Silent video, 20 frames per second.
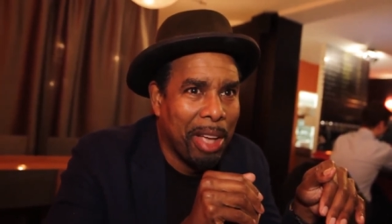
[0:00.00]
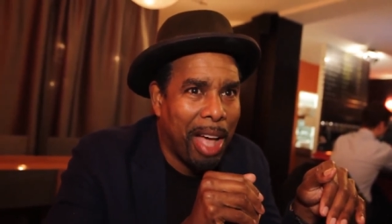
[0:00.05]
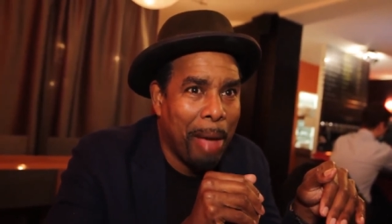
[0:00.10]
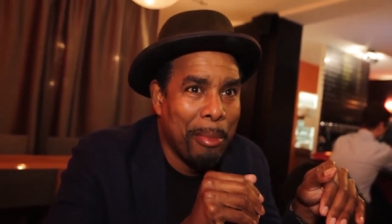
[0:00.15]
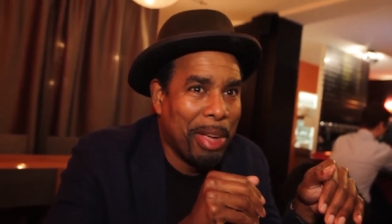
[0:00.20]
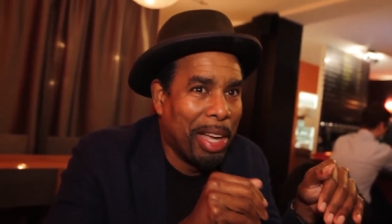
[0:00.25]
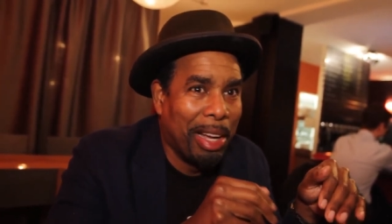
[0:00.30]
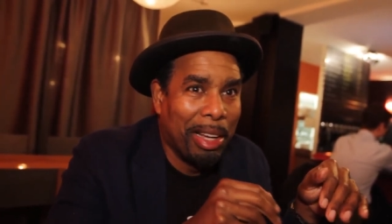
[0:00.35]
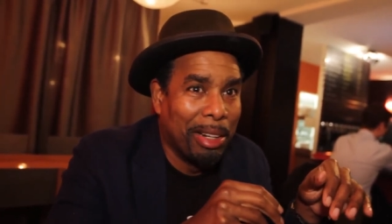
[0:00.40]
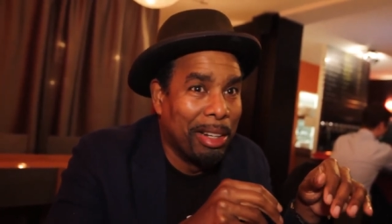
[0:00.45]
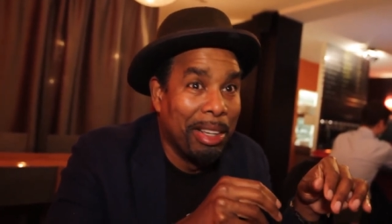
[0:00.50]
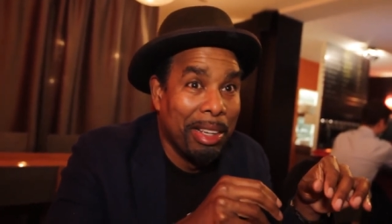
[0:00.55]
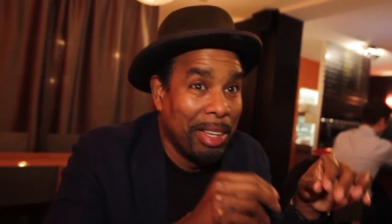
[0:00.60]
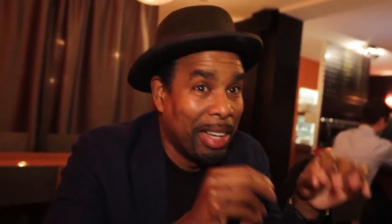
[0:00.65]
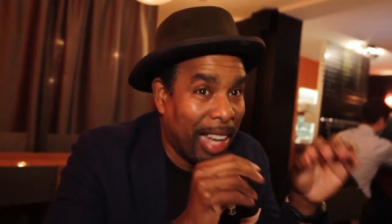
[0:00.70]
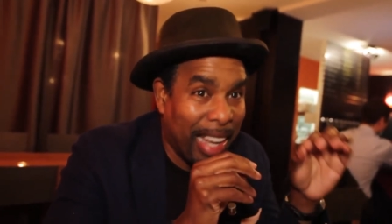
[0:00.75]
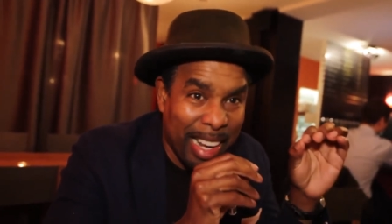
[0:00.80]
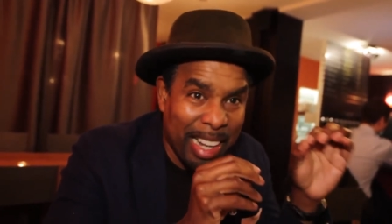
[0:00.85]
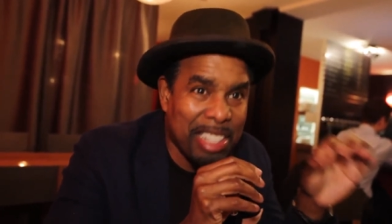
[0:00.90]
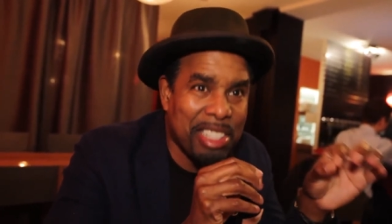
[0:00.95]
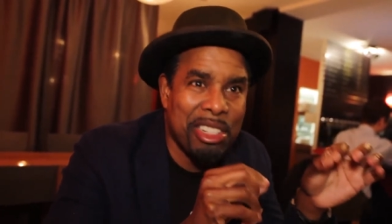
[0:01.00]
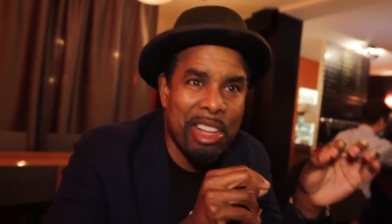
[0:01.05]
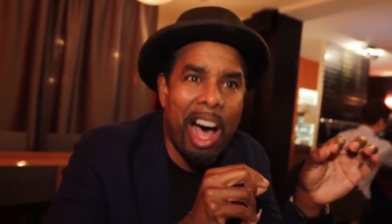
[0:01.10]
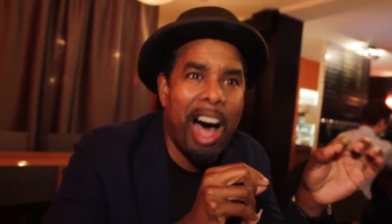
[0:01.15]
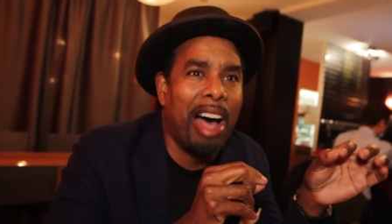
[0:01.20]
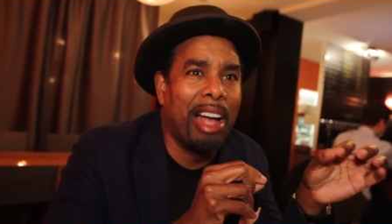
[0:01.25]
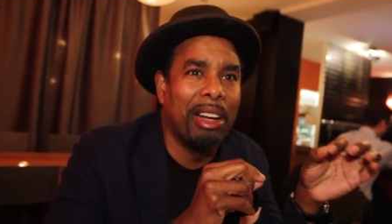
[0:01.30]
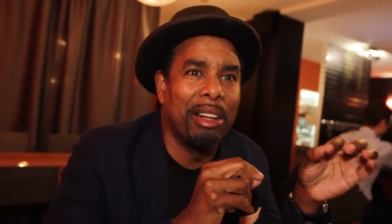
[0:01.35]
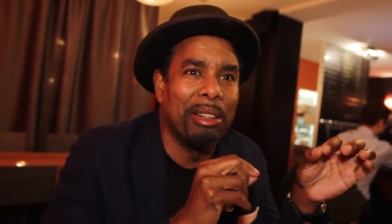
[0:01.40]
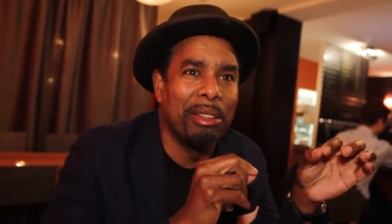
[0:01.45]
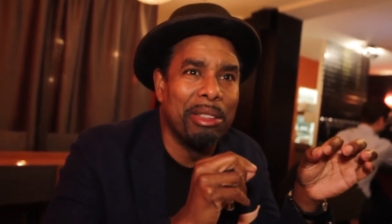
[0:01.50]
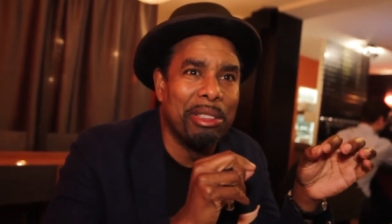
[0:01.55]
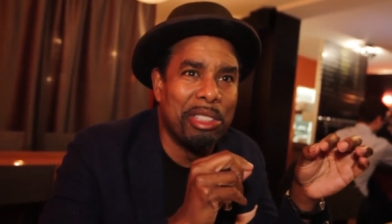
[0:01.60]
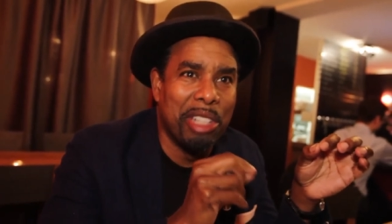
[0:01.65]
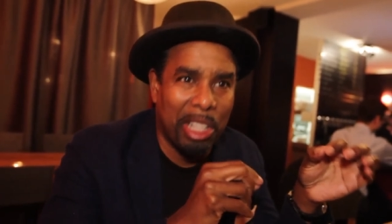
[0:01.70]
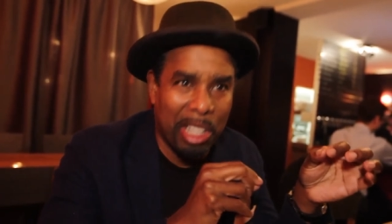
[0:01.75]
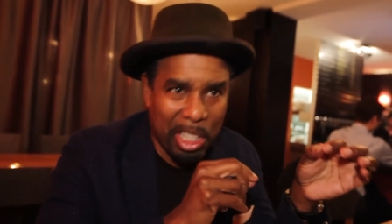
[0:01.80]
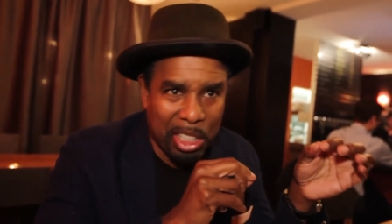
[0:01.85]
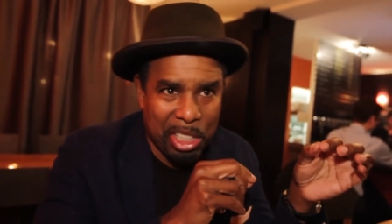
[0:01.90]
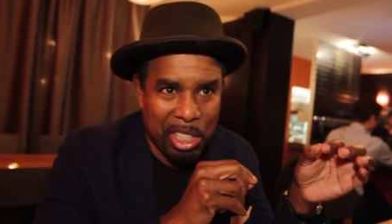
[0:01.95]
I mean, it is not
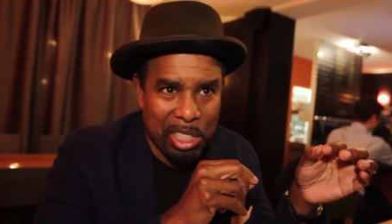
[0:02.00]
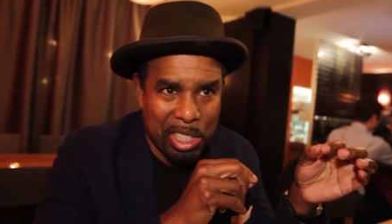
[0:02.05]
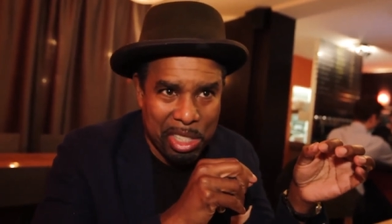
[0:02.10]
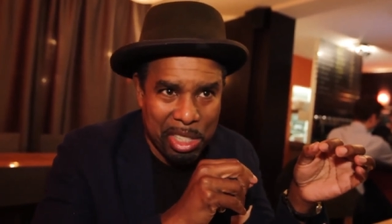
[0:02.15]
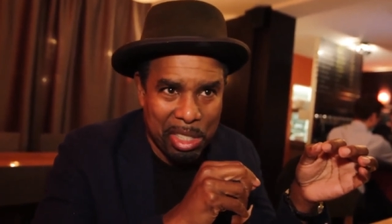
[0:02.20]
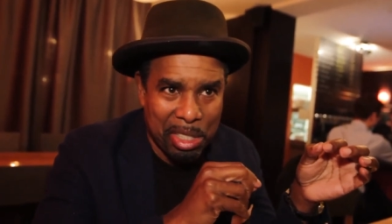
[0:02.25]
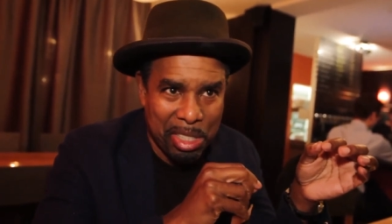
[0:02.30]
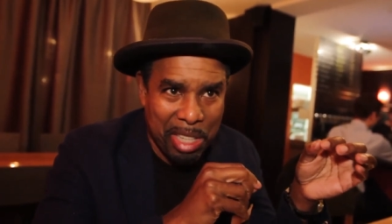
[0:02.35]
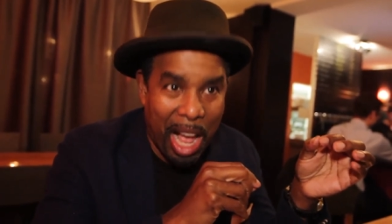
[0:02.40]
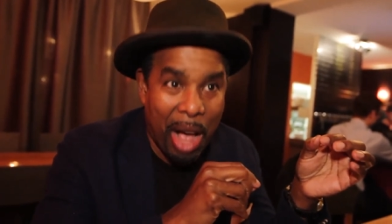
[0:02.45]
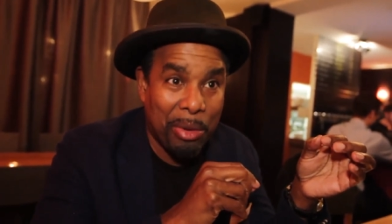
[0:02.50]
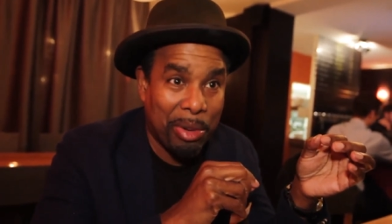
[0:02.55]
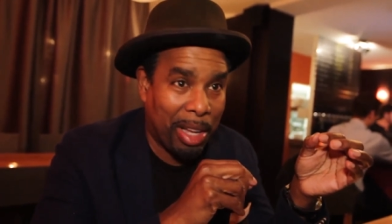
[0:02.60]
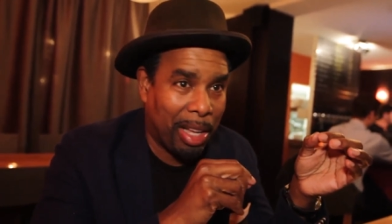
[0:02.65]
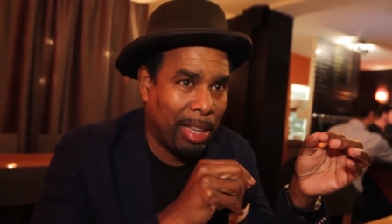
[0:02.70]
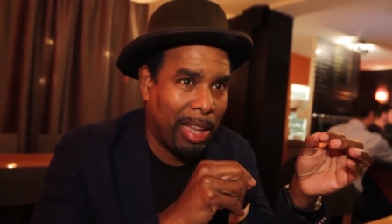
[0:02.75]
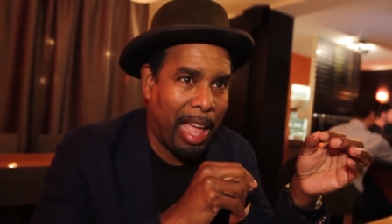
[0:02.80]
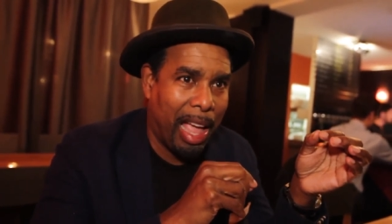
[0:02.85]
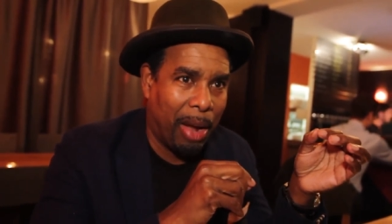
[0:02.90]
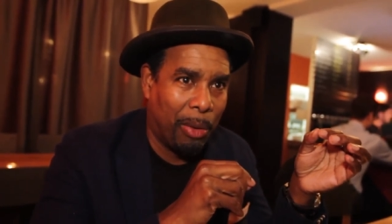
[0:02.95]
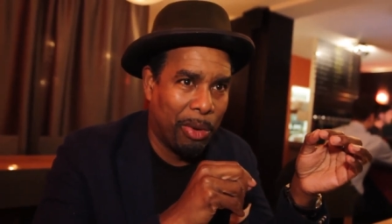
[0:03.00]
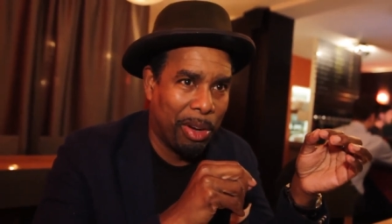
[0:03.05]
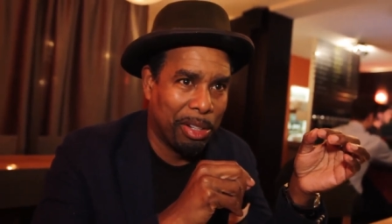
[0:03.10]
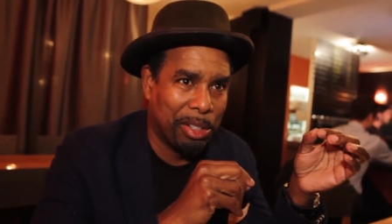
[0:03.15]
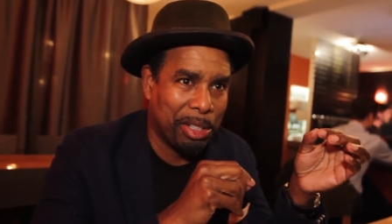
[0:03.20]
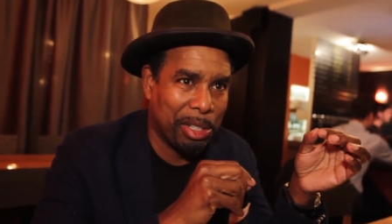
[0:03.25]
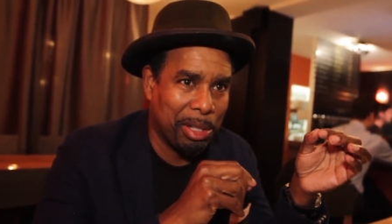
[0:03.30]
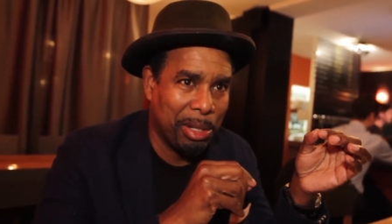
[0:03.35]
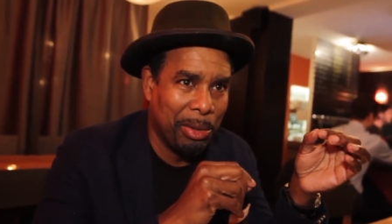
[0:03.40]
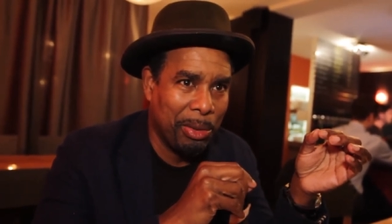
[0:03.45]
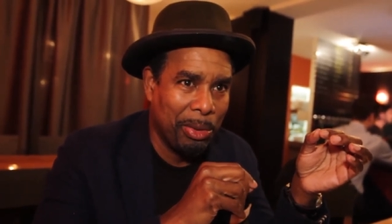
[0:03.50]
delicious sounding language.